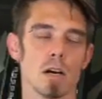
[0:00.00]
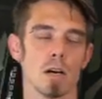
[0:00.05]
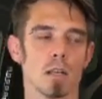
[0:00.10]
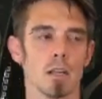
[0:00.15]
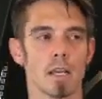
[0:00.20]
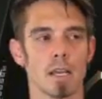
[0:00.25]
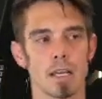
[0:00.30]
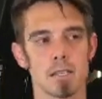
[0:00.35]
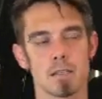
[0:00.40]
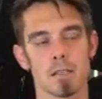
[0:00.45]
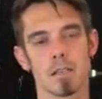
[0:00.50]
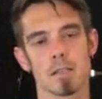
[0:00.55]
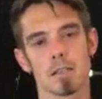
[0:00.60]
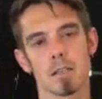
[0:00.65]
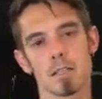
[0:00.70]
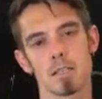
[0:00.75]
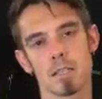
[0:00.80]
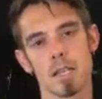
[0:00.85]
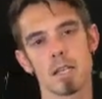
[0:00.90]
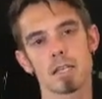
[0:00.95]
Like I said, it
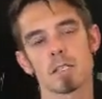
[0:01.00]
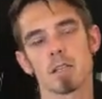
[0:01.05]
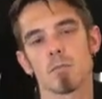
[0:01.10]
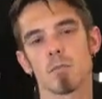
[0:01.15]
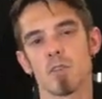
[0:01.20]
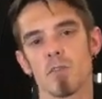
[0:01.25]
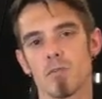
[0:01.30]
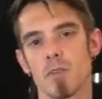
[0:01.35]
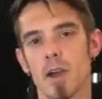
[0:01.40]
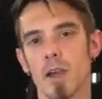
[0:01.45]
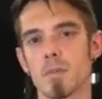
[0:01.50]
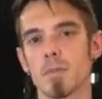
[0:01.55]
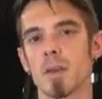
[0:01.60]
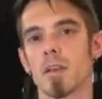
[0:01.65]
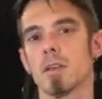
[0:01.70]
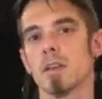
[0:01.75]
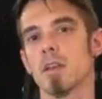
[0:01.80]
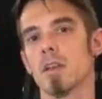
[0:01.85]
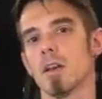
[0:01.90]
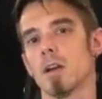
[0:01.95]
does take some
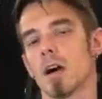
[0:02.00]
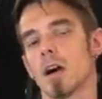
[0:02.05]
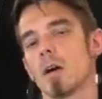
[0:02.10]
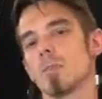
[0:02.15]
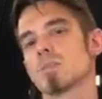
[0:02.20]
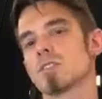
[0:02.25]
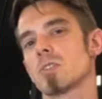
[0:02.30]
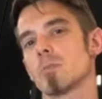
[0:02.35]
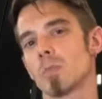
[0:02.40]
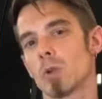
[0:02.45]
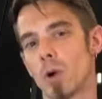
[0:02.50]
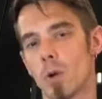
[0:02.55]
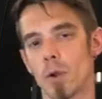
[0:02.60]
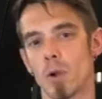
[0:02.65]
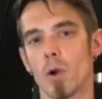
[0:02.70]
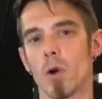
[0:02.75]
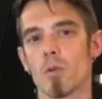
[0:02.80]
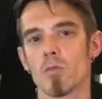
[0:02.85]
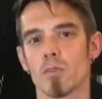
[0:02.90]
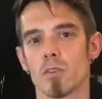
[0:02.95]
refinement, some going
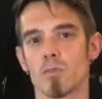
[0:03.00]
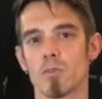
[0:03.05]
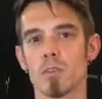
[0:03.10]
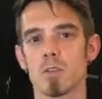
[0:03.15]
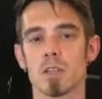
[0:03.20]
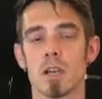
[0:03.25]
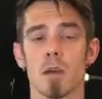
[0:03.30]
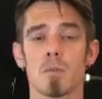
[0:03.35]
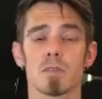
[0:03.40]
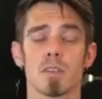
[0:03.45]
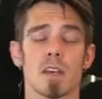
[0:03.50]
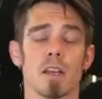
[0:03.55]
over a few times.